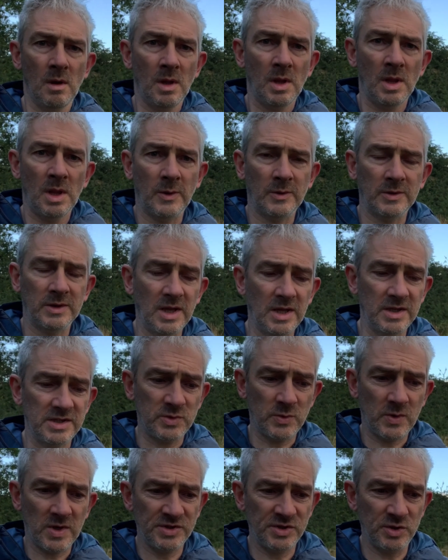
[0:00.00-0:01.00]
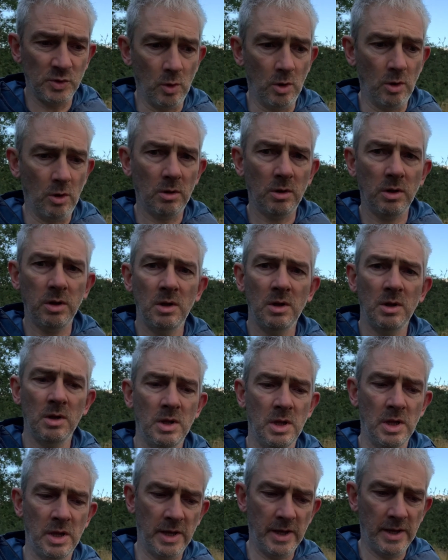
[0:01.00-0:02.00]
Now, I'd like to ask you all
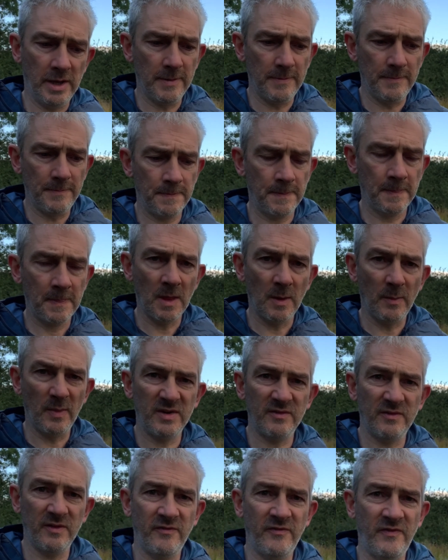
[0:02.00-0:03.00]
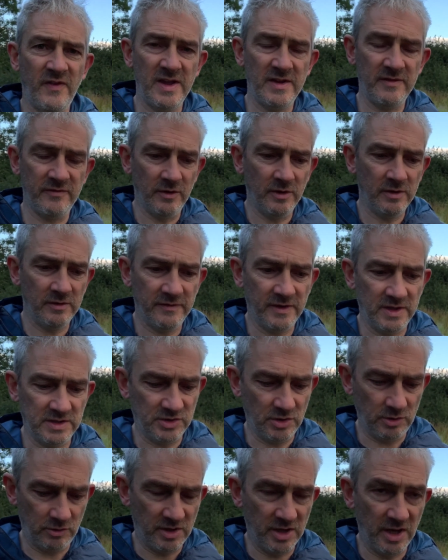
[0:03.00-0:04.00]
a bit of a favour, if that's
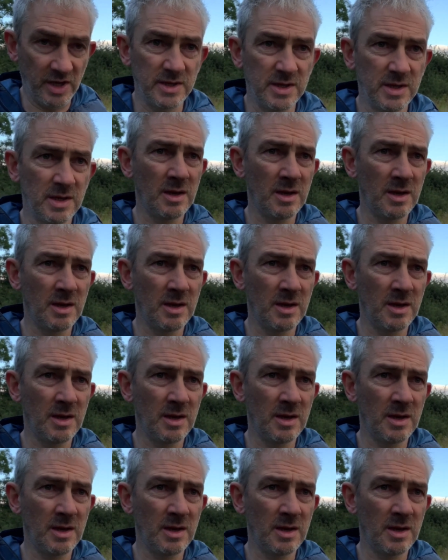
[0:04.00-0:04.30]
okay.